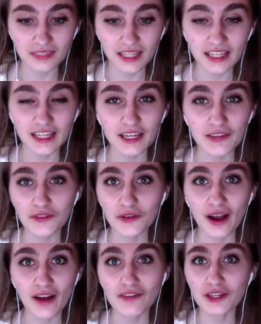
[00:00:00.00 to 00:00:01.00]
If you
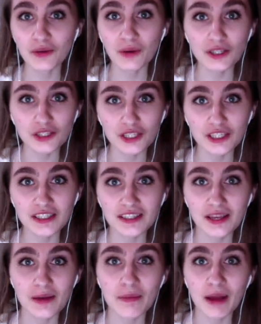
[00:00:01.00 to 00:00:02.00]
have any questions
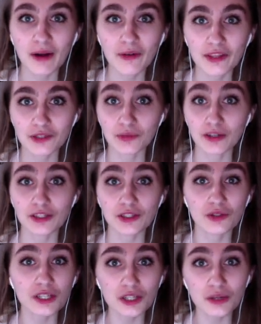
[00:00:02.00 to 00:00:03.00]
about this
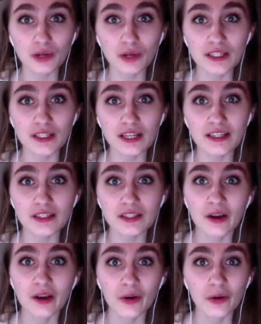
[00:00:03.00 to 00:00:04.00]
registration process
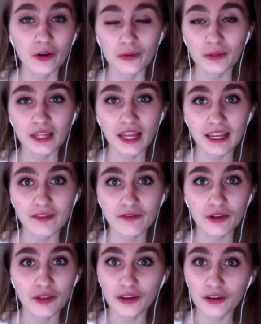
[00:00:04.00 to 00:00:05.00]
or would like
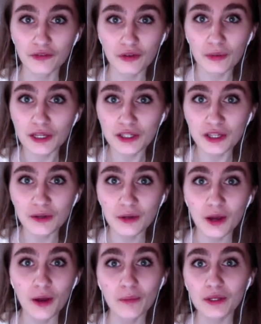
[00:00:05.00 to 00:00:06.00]
further information,
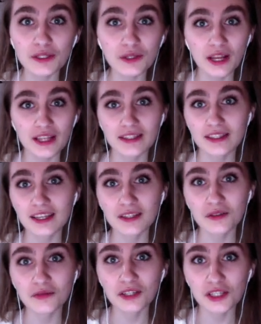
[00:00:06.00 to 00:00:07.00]
please don't hesitate
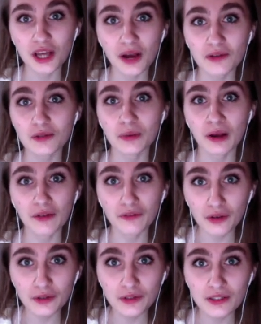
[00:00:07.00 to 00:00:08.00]
to reach out to Brown
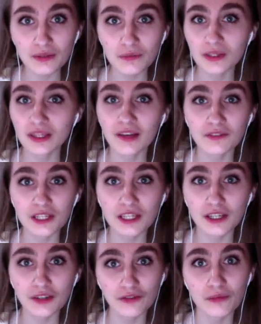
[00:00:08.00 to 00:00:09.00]
Votes. We'd love to
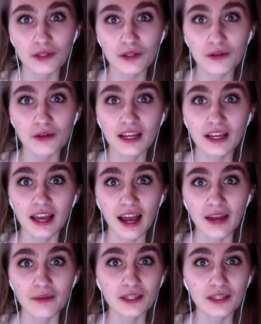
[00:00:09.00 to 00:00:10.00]
hear from you,
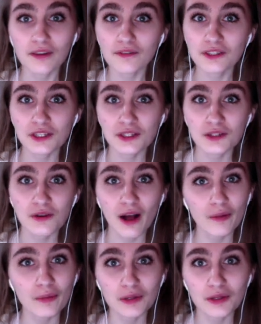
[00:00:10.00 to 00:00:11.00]
and we'd love to
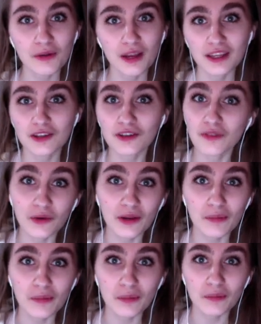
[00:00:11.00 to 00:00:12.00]
help you in your
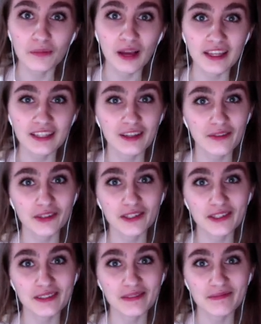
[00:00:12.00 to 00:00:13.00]
voting
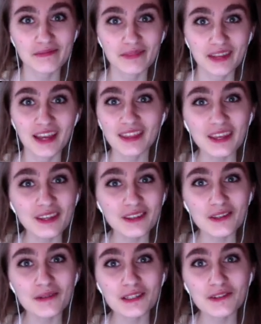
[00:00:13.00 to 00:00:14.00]
endeavors. Thank you so
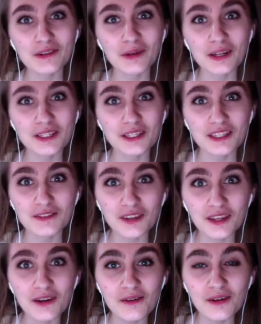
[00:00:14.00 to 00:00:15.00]
much for watching this
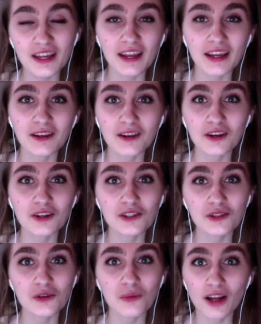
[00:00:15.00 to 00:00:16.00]
video, I encourage you
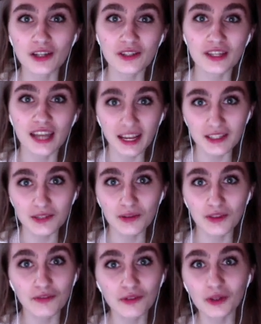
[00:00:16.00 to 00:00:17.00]
to watch the next
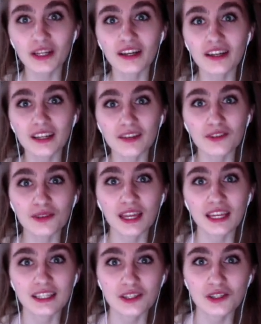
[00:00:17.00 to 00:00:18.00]
with Floria if you'd
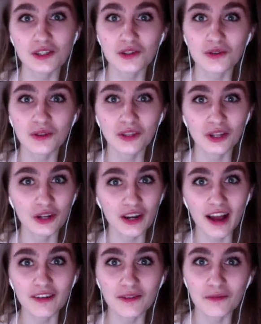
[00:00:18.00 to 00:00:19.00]
like to learn
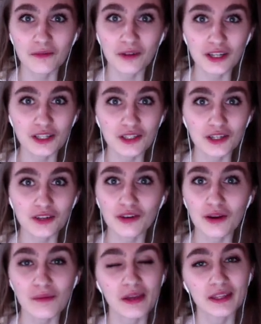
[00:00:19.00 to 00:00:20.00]
how to register for a
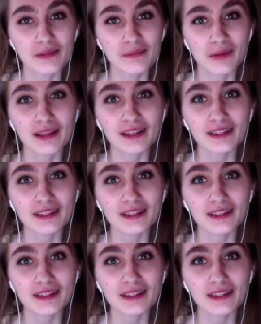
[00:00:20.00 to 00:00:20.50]
mail-in ballot.